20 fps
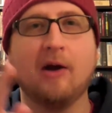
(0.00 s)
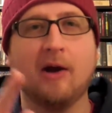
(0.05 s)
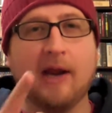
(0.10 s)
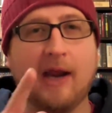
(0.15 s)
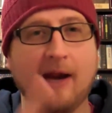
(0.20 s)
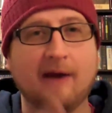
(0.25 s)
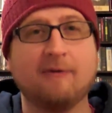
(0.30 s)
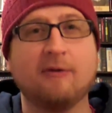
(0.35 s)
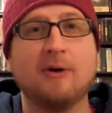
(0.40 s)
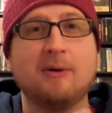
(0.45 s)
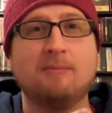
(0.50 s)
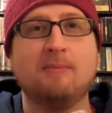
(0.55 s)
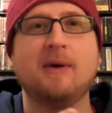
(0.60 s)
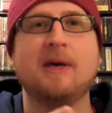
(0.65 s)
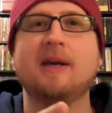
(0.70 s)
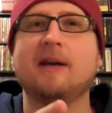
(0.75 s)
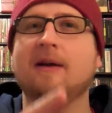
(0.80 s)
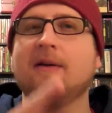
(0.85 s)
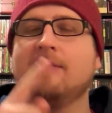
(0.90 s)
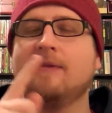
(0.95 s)
every
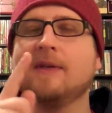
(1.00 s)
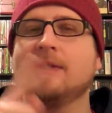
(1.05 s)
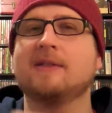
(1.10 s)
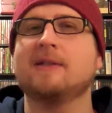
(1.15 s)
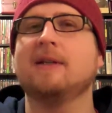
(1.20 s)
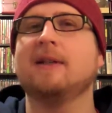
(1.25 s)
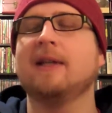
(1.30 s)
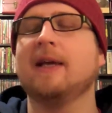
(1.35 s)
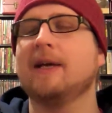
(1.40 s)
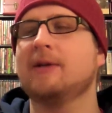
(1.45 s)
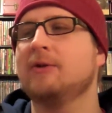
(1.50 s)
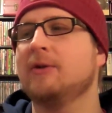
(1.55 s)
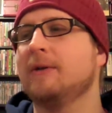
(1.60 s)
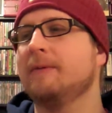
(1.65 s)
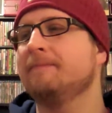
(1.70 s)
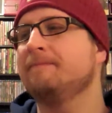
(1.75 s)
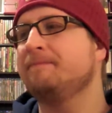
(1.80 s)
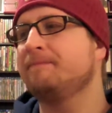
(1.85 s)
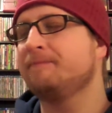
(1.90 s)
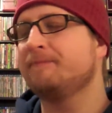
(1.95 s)
bit of this
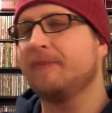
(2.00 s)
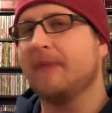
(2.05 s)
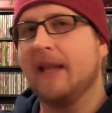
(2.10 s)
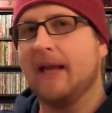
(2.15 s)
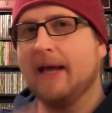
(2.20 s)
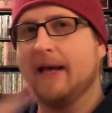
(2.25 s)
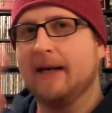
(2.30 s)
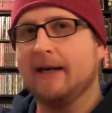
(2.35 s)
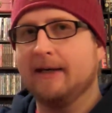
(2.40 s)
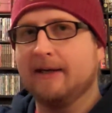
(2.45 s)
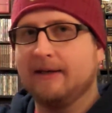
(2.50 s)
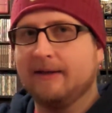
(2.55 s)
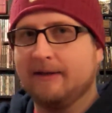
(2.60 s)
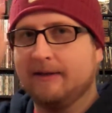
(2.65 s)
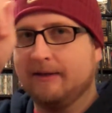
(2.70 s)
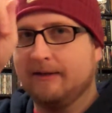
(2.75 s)
collection. And